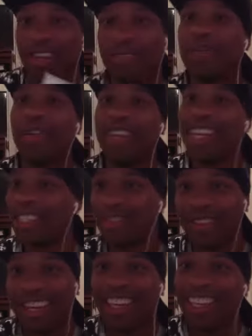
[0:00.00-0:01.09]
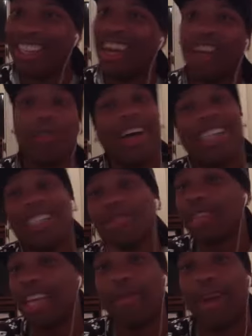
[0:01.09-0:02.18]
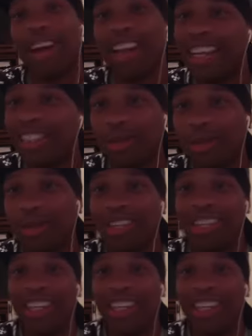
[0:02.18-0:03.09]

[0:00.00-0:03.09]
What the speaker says: for 4 days, man. Otherwise, this would have came out a lot sooner.